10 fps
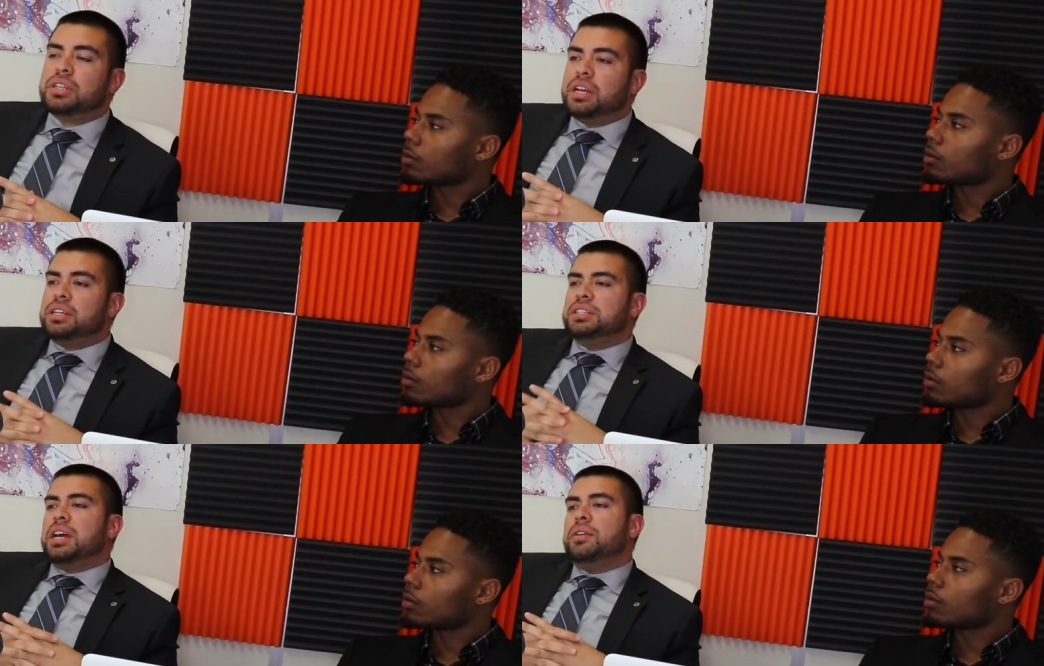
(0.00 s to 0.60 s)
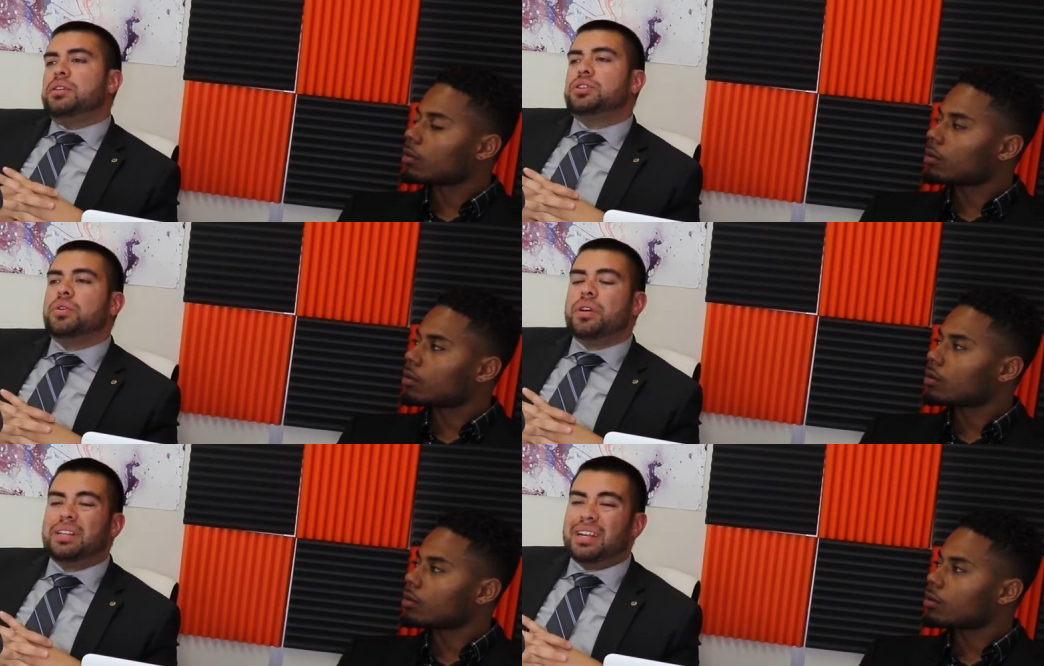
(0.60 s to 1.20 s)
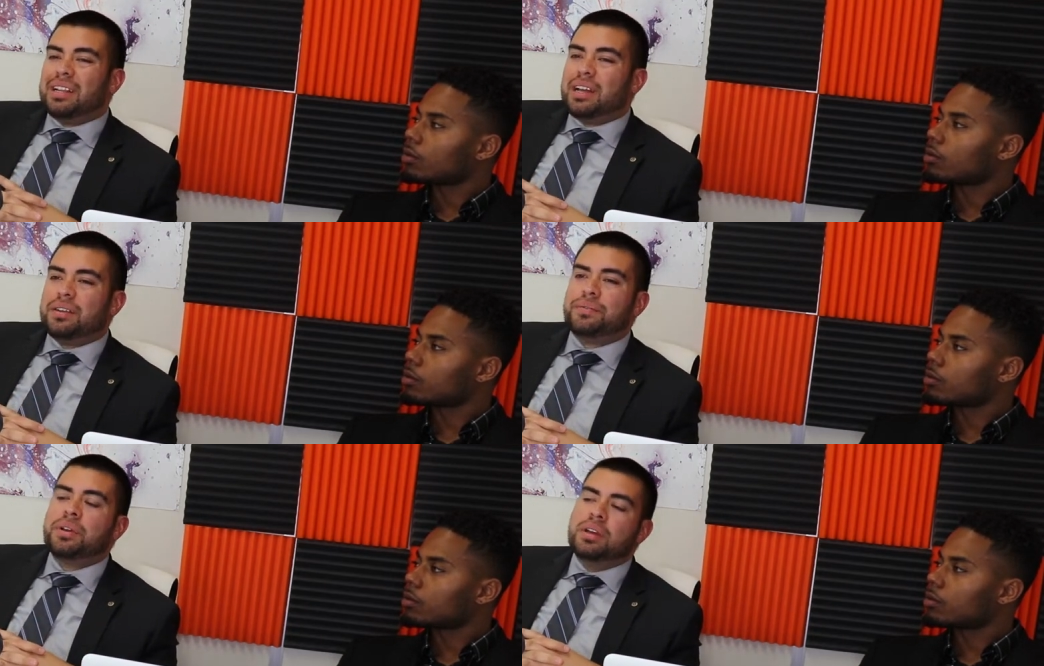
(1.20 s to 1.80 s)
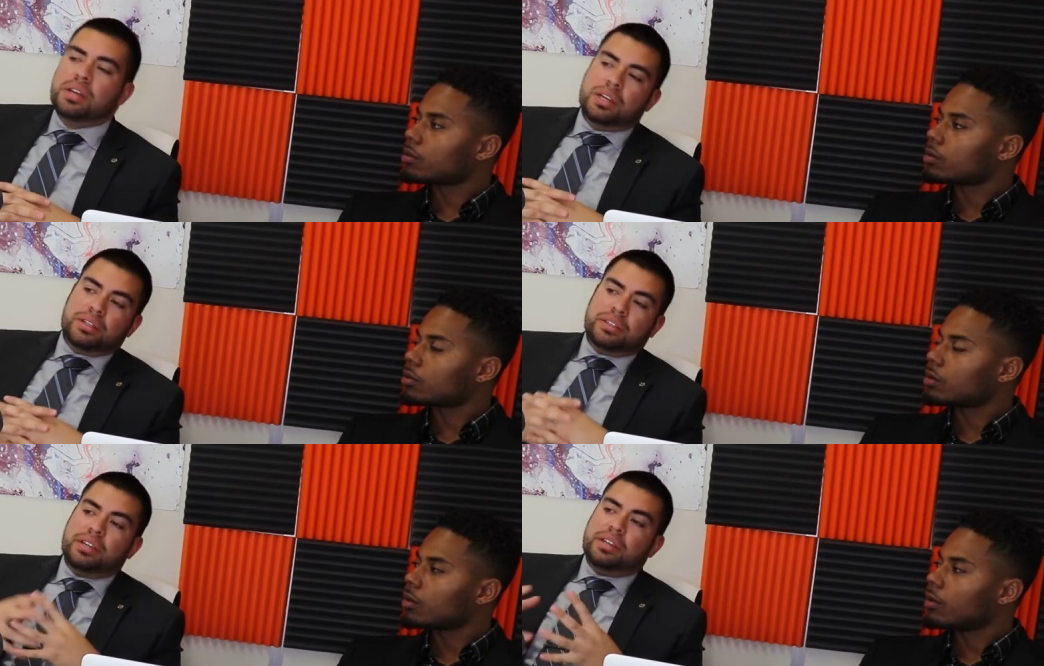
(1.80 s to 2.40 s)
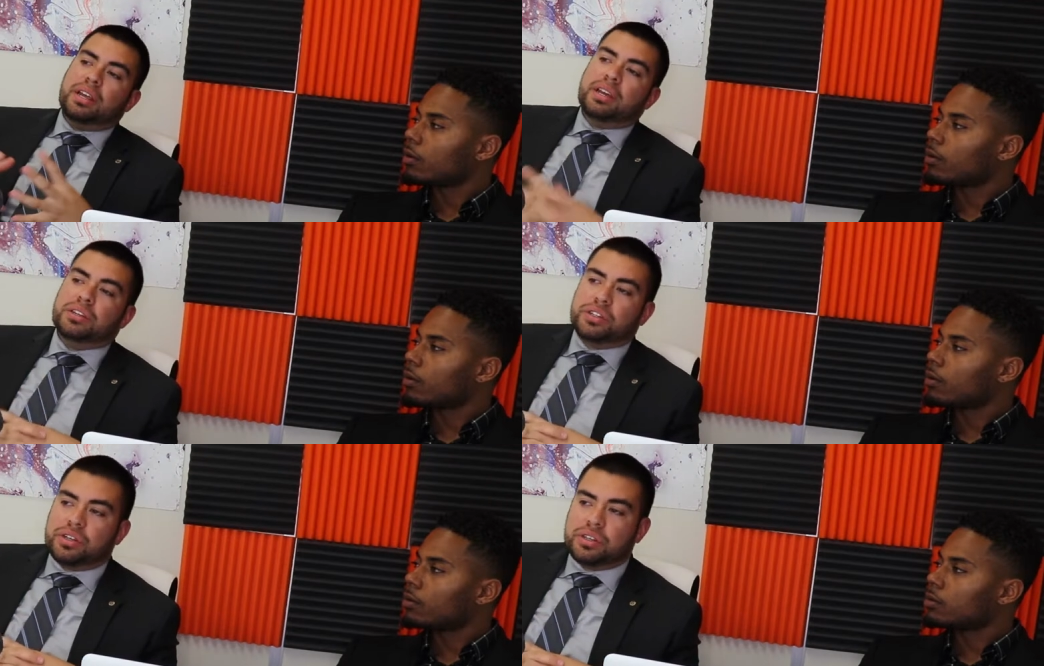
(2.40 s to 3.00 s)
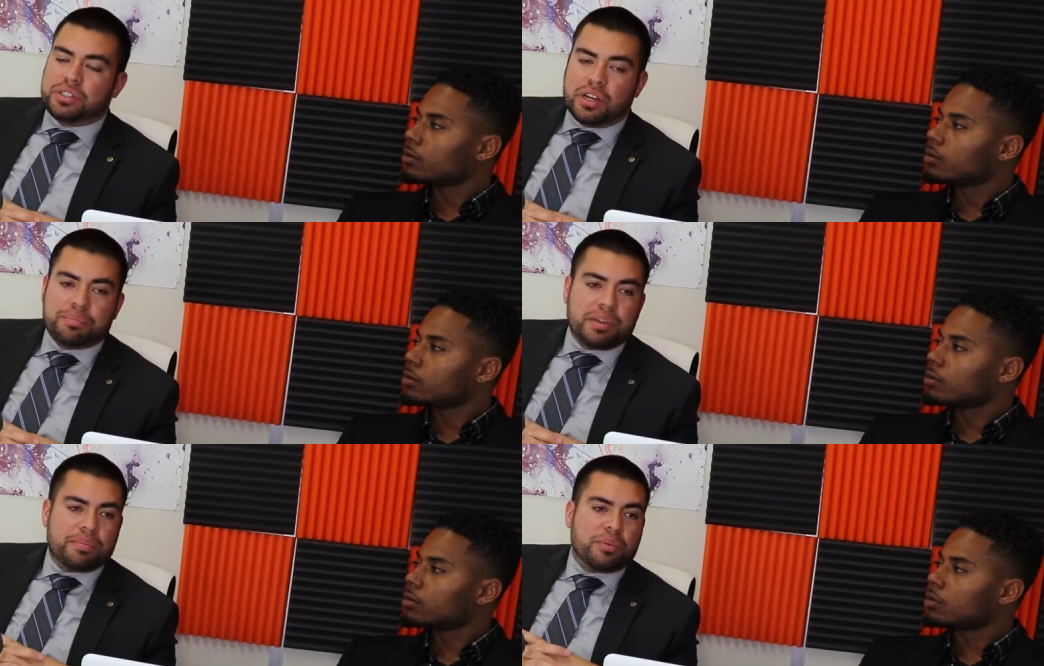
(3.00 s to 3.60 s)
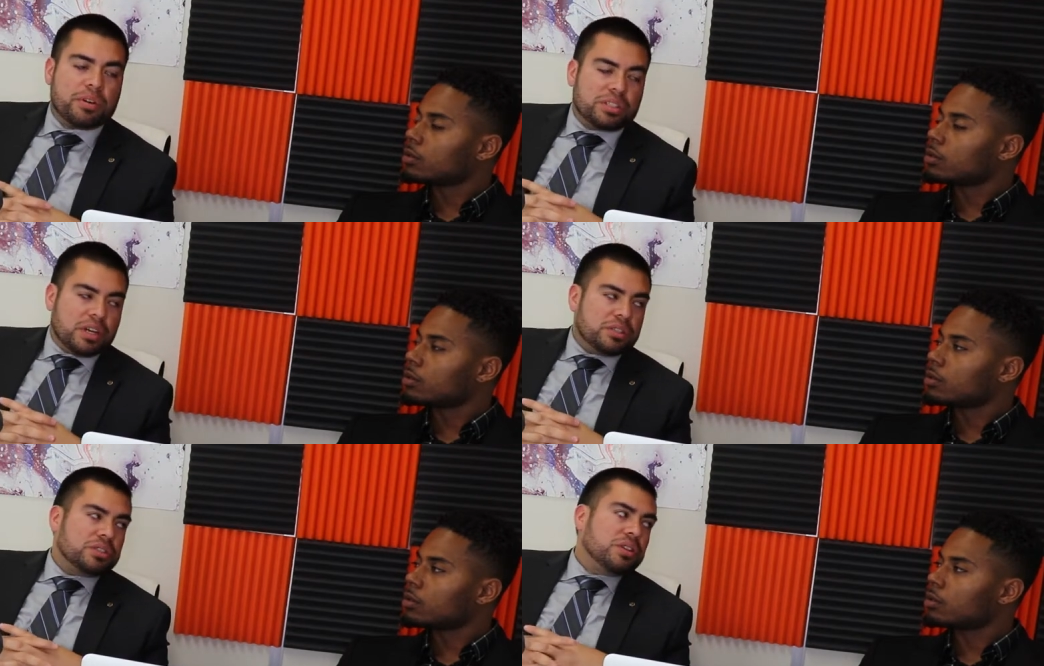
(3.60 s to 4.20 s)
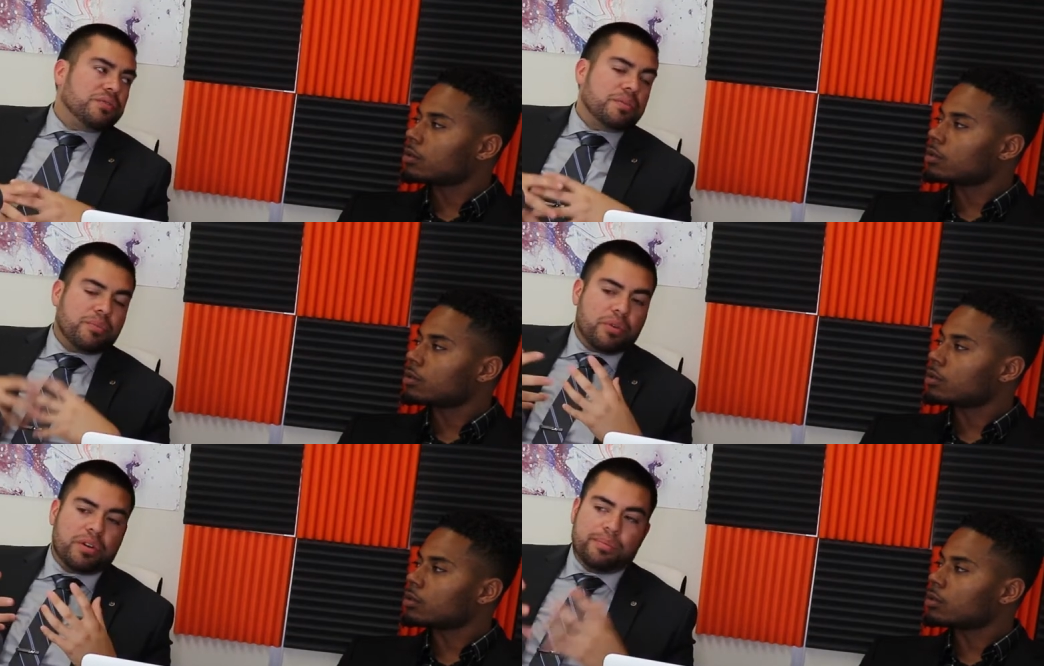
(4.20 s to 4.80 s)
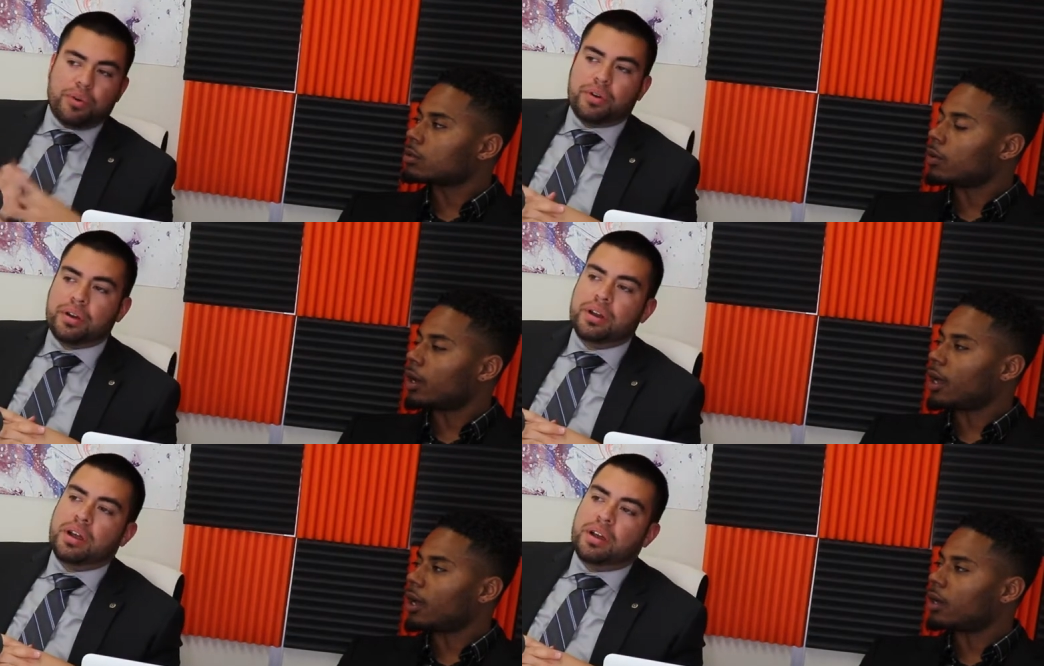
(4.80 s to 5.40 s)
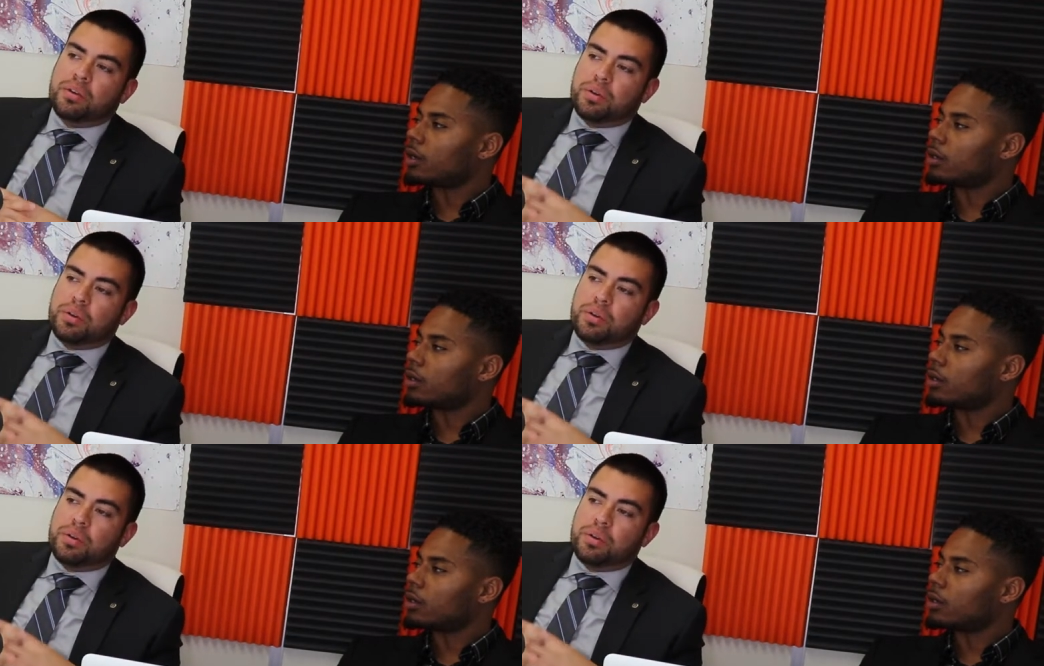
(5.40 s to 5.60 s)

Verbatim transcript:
Speaker 1: studies now that's showing that a lot of teenagers, young people are starting to suffer more and more wow.